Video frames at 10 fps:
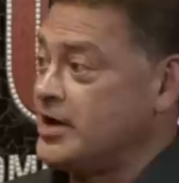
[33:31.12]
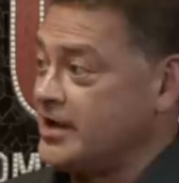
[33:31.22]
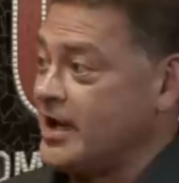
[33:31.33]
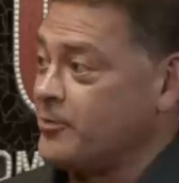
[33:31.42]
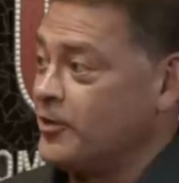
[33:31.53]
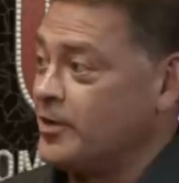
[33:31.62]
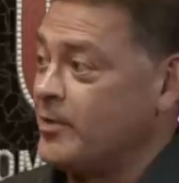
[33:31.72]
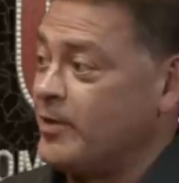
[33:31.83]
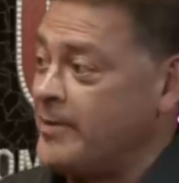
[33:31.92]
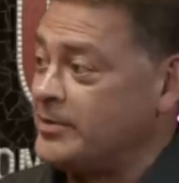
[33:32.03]
camp with him. I'm
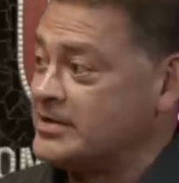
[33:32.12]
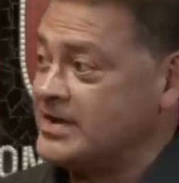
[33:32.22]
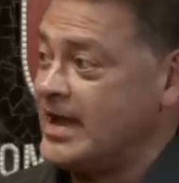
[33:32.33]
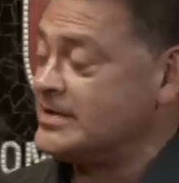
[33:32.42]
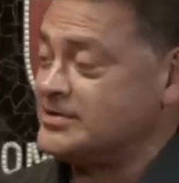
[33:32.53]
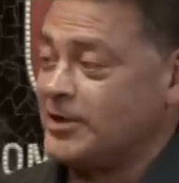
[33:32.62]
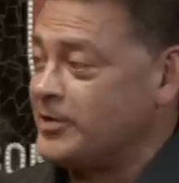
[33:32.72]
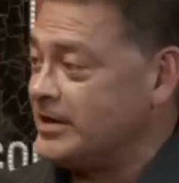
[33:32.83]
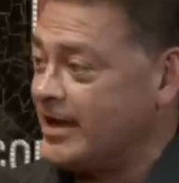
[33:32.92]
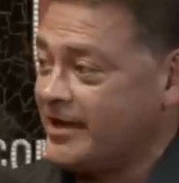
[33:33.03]
wrapping his hands
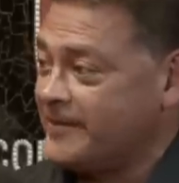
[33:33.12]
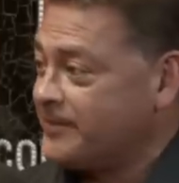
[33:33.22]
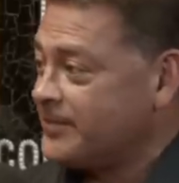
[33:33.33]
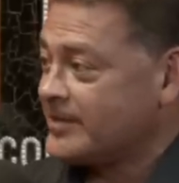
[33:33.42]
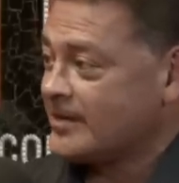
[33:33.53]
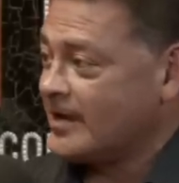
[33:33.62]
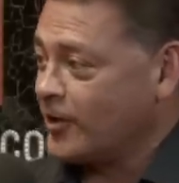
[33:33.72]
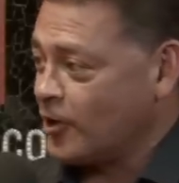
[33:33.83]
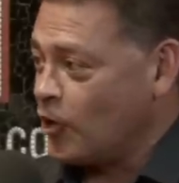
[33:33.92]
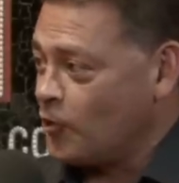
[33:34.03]
every day.
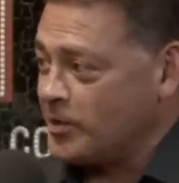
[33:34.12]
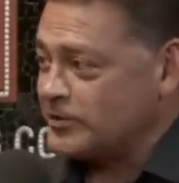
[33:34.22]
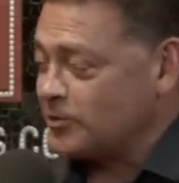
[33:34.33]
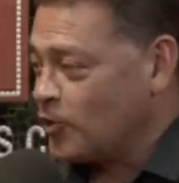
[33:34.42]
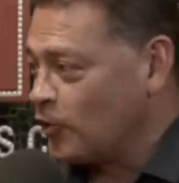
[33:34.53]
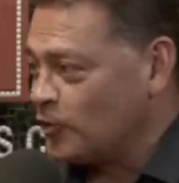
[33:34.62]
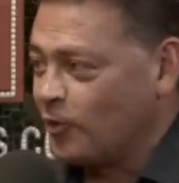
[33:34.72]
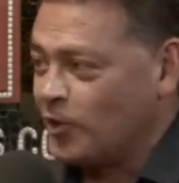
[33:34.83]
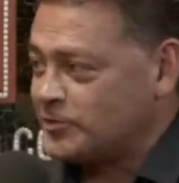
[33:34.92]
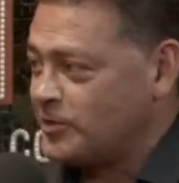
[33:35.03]
Eric Gomez from Golden
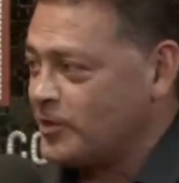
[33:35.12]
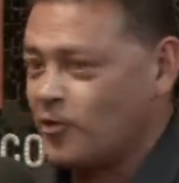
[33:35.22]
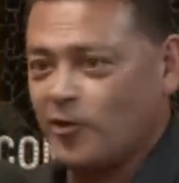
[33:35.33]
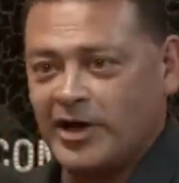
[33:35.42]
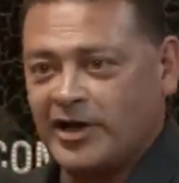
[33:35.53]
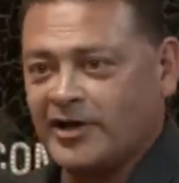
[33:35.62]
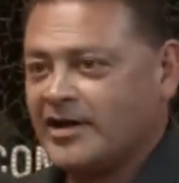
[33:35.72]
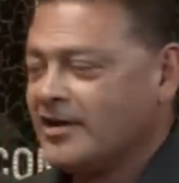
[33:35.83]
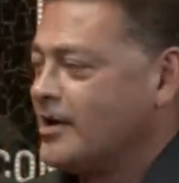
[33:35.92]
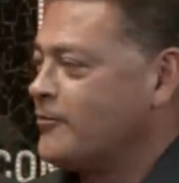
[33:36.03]
Boy, his brother Joel. Yeah.
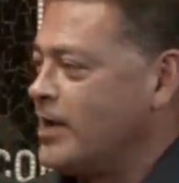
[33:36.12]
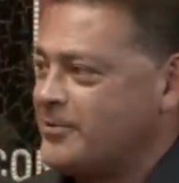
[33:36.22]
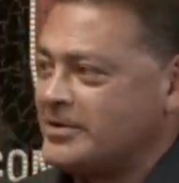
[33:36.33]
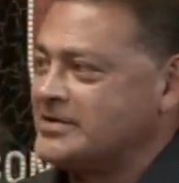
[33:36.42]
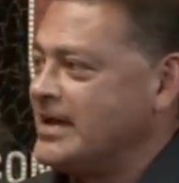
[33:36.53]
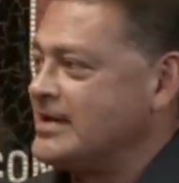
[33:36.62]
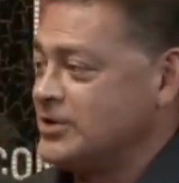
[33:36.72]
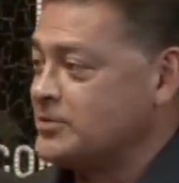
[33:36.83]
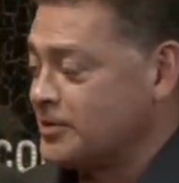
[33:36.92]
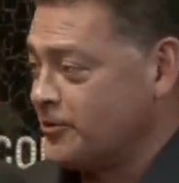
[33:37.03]
I'm wrapping his hands.
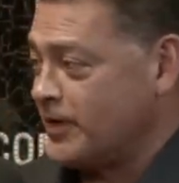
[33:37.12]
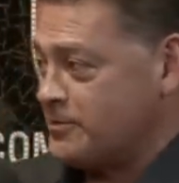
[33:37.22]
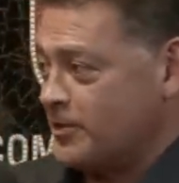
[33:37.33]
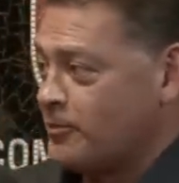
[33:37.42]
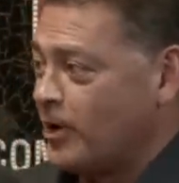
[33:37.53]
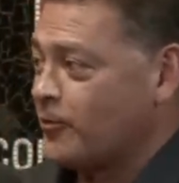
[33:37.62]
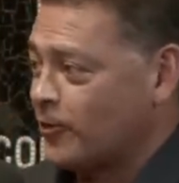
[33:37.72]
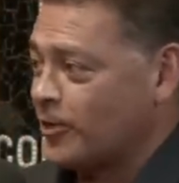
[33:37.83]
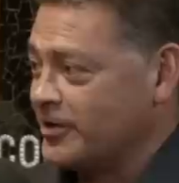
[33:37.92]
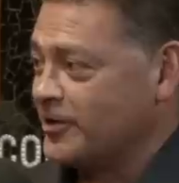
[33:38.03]
He was going to fight Beto
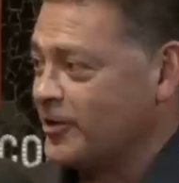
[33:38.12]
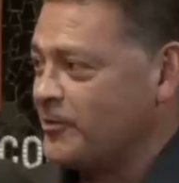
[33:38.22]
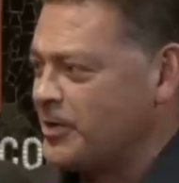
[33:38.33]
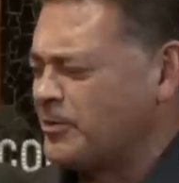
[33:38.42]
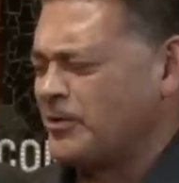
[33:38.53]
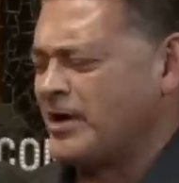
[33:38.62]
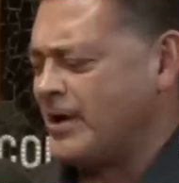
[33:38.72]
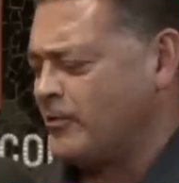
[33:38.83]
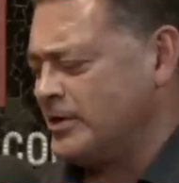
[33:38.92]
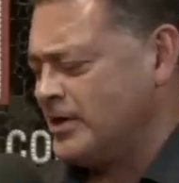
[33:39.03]
Belfort, you know. And people are
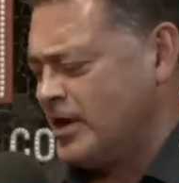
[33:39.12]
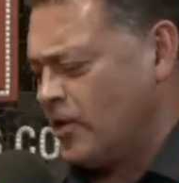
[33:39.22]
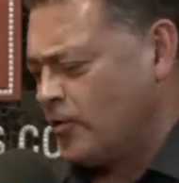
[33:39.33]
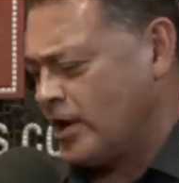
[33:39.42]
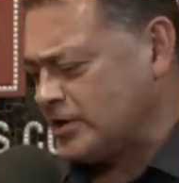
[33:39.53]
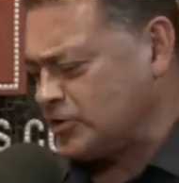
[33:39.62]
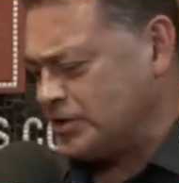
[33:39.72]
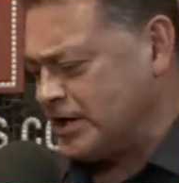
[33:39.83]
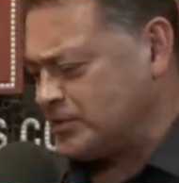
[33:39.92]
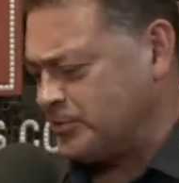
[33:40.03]
like, when Oscar
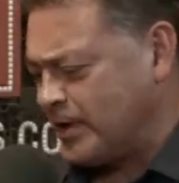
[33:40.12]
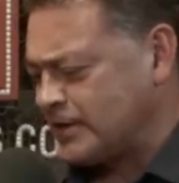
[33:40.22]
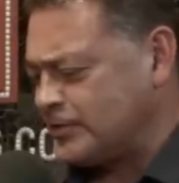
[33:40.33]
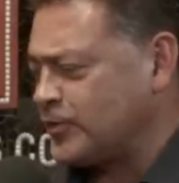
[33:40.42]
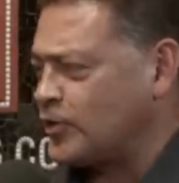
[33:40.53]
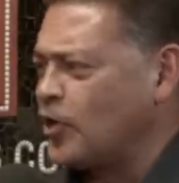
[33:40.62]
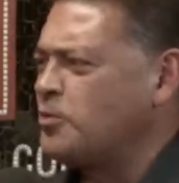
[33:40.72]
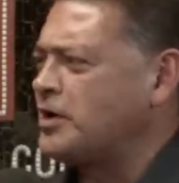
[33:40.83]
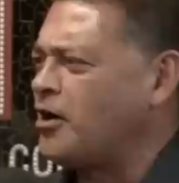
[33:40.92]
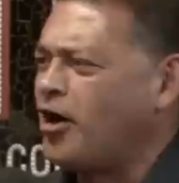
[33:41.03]
tested positive for COVID,
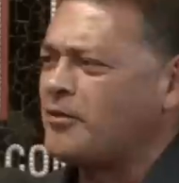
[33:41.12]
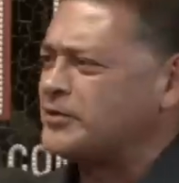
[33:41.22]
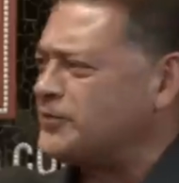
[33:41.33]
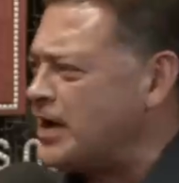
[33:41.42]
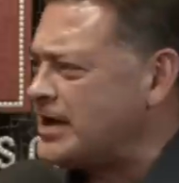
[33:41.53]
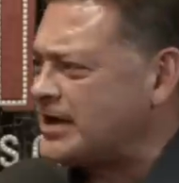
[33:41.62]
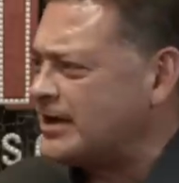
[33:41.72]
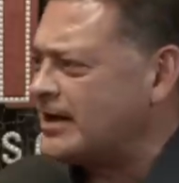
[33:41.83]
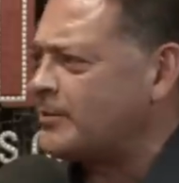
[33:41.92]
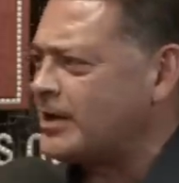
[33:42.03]
like, oh, he's faking
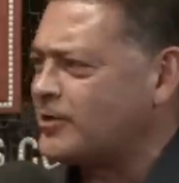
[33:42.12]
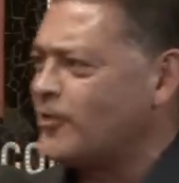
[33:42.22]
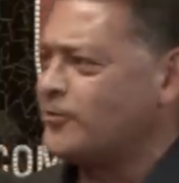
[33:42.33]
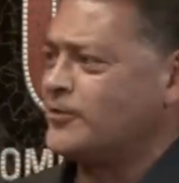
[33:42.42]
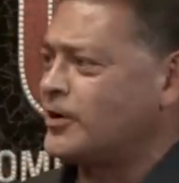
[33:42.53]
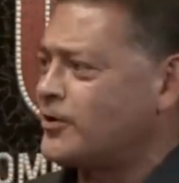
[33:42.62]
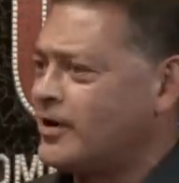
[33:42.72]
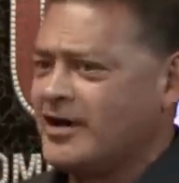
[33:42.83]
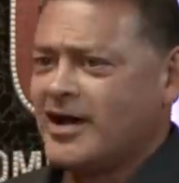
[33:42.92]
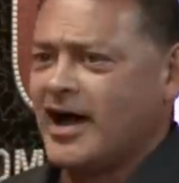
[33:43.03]
it. I'm like, no, fucker. You know
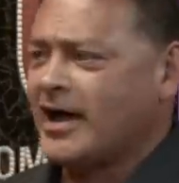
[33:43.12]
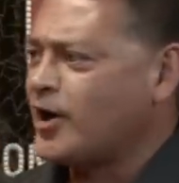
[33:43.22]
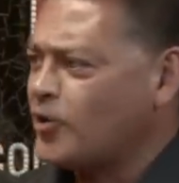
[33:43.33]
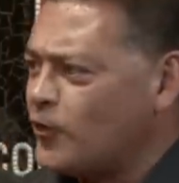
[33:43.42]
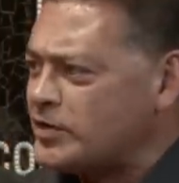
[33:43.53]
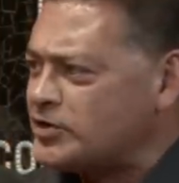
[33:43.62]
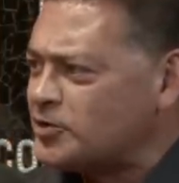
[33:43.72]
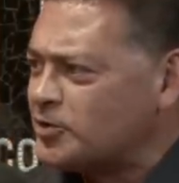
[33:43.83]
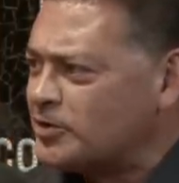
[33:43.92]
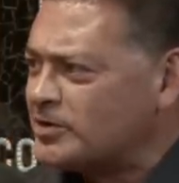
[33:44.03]
what? I got COVID too.